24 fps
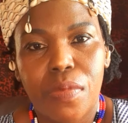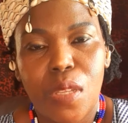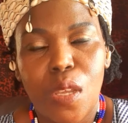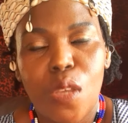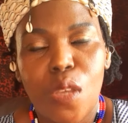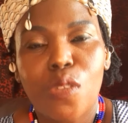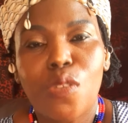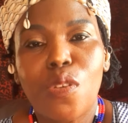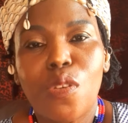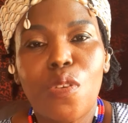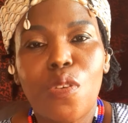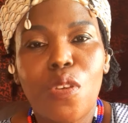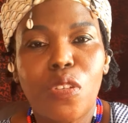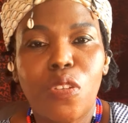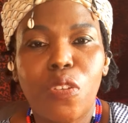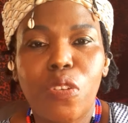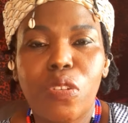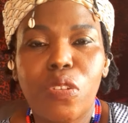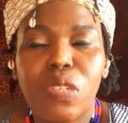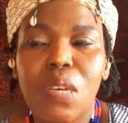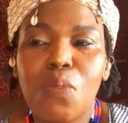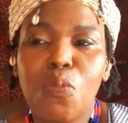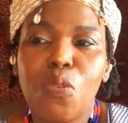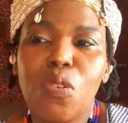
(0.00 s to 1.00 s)
So your
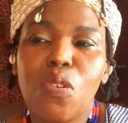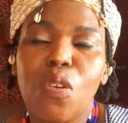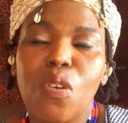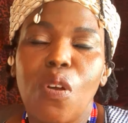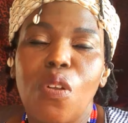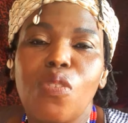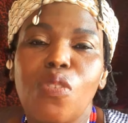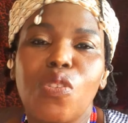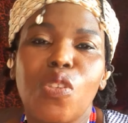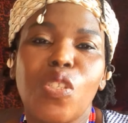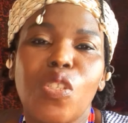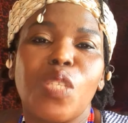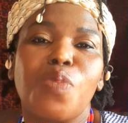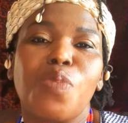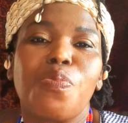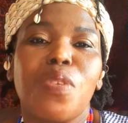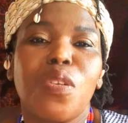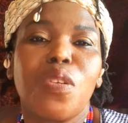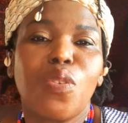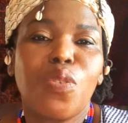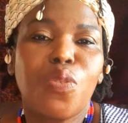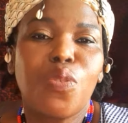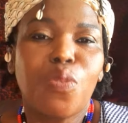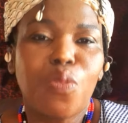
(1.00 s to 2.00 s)
totem will also
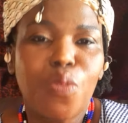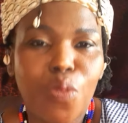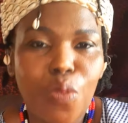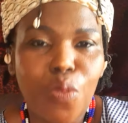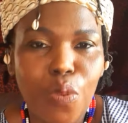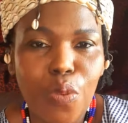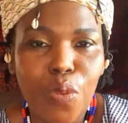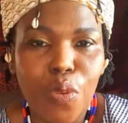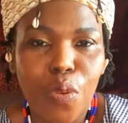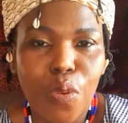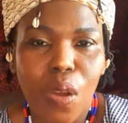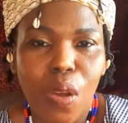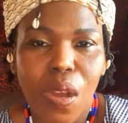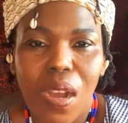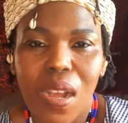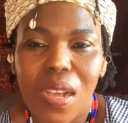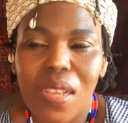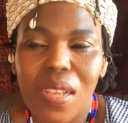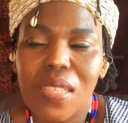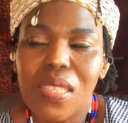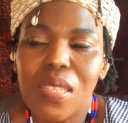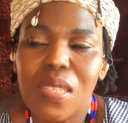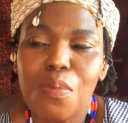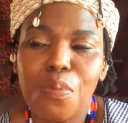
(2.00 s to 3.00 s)
speak to who you are.
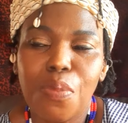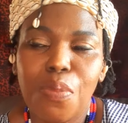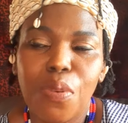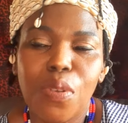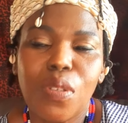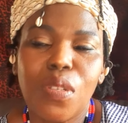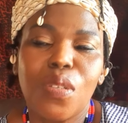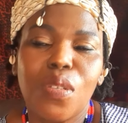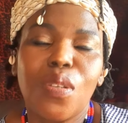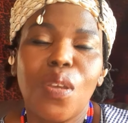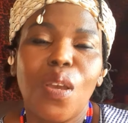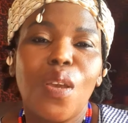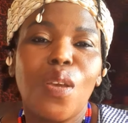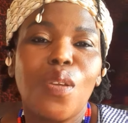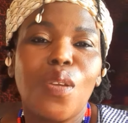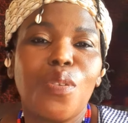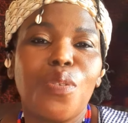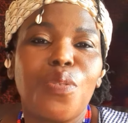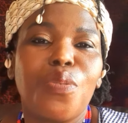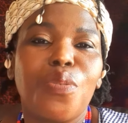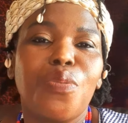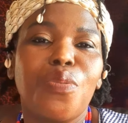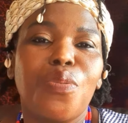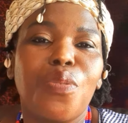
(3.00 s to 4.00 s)
It's important
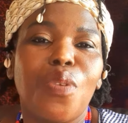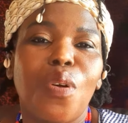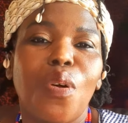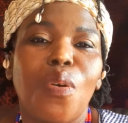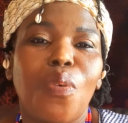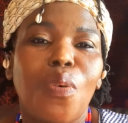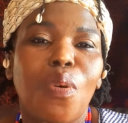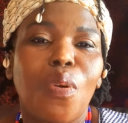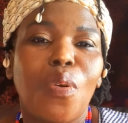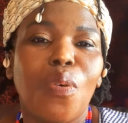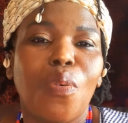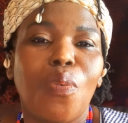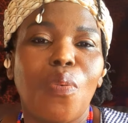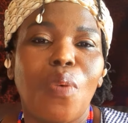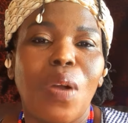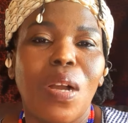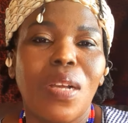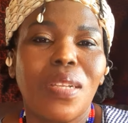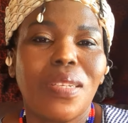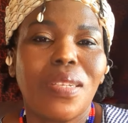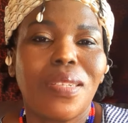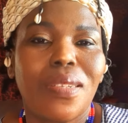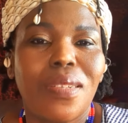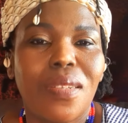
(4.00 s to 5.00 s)
to know
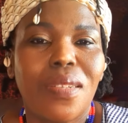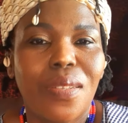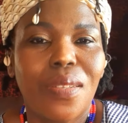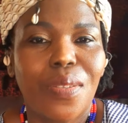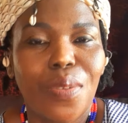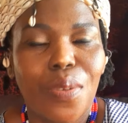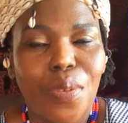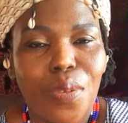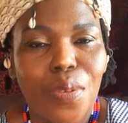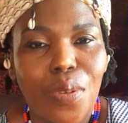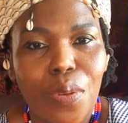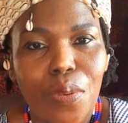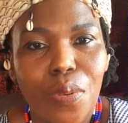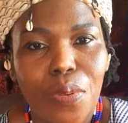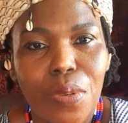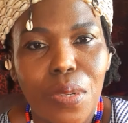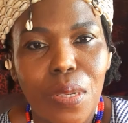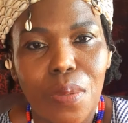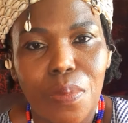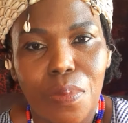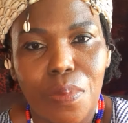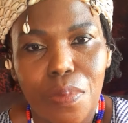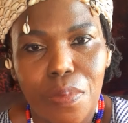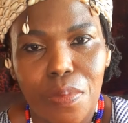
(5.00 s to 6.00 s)
what is your
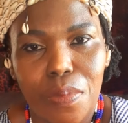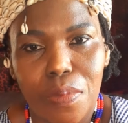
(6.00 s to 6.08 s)
totem.